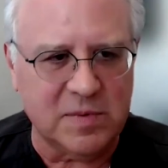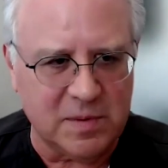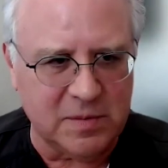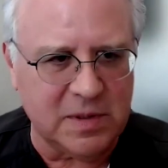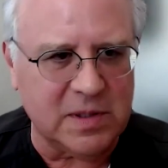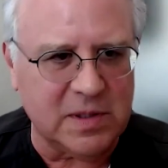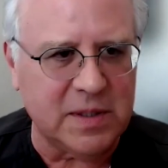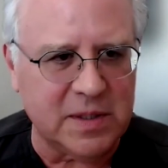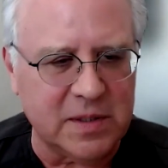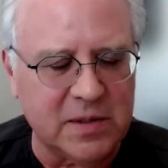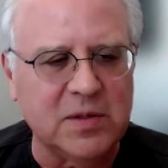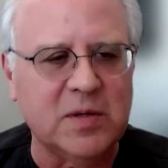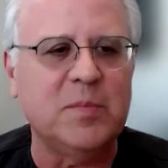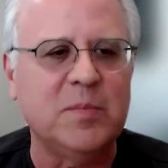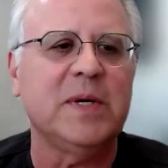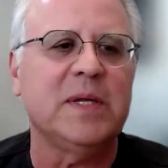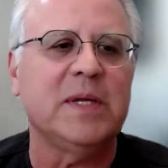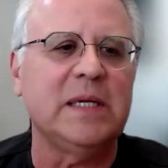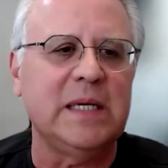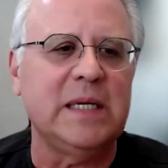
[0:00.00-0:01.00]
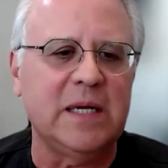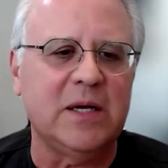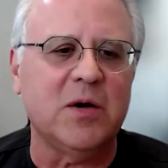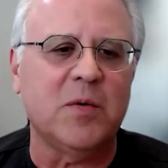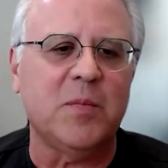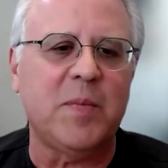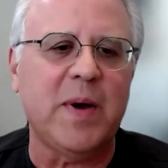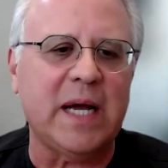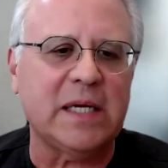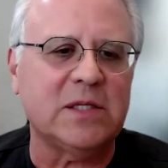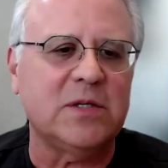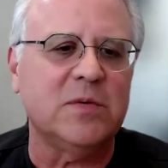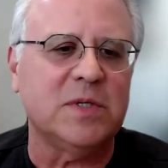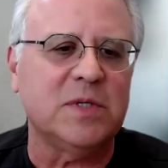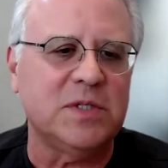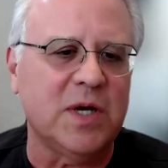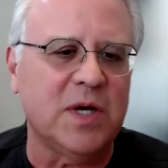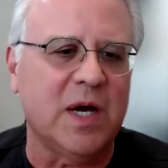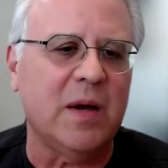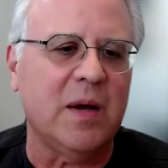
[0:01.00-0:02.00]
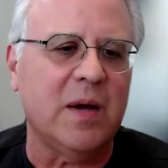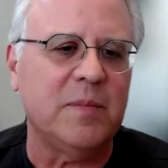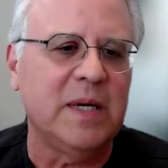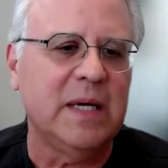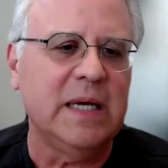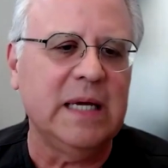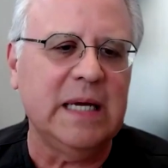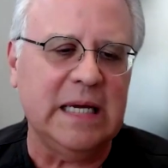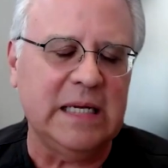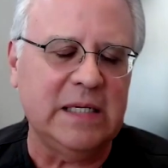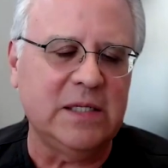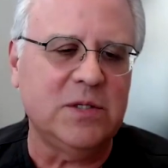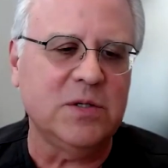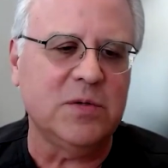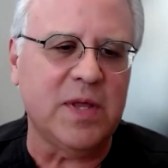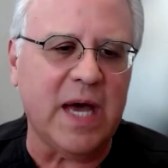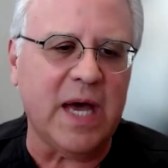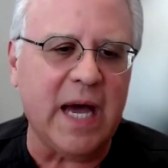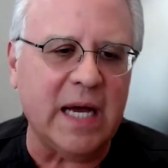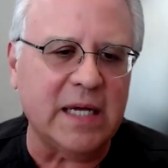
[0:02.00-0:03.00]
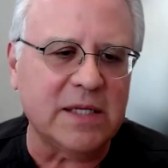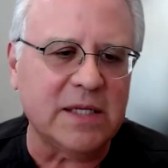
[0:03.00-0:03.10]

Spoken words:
clinical ability to go back to a job and do that.